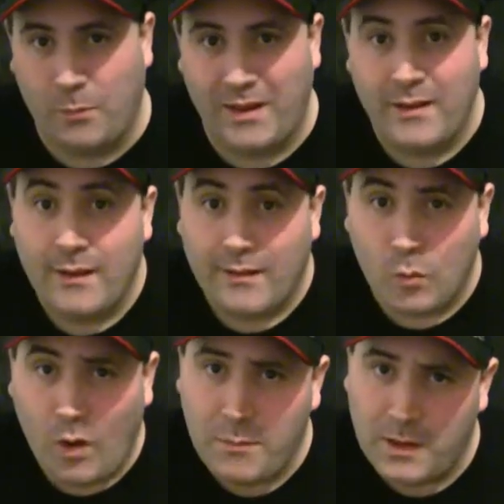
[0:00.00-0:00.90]
bit. So
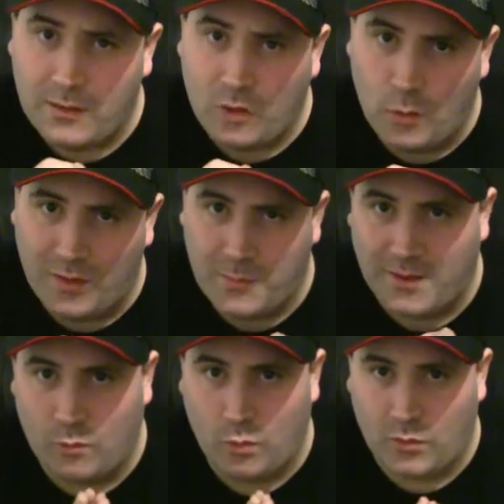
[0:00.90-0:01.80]
what I'm going to do is,
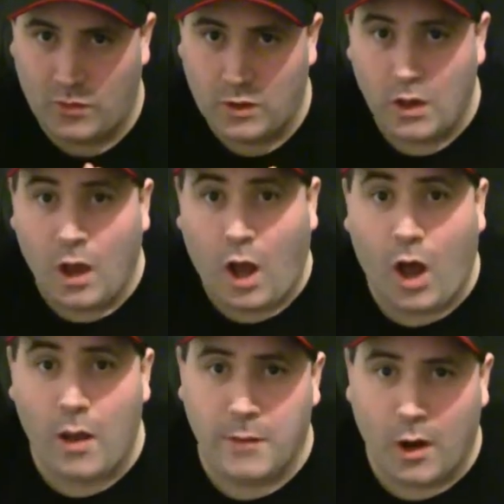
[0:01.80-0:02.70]
Mr. Wilson,
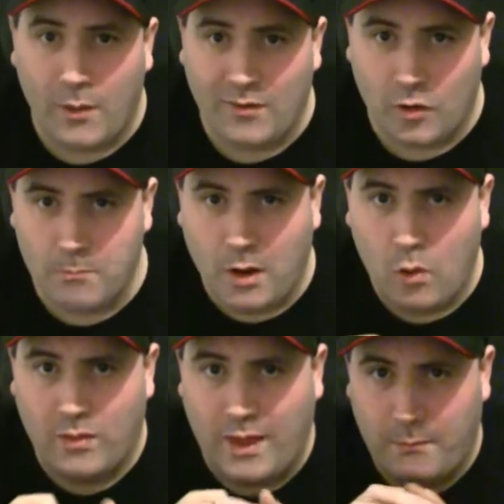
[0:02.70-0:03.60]
I'm going to
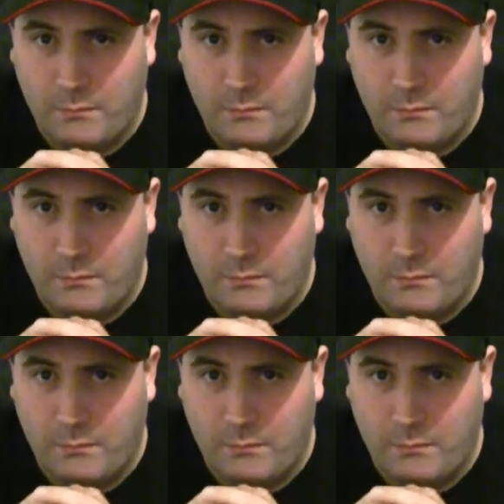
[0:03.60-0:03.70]
mould